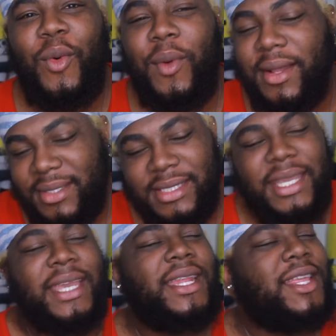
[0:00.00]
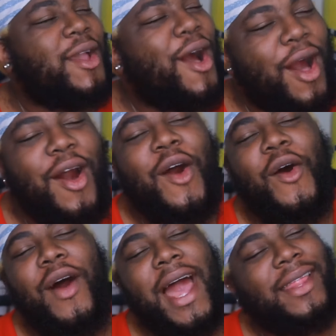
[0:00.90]
Wilson,
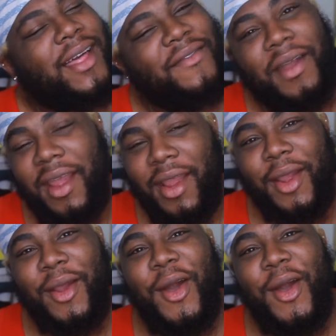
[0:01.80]
y'all, I love her.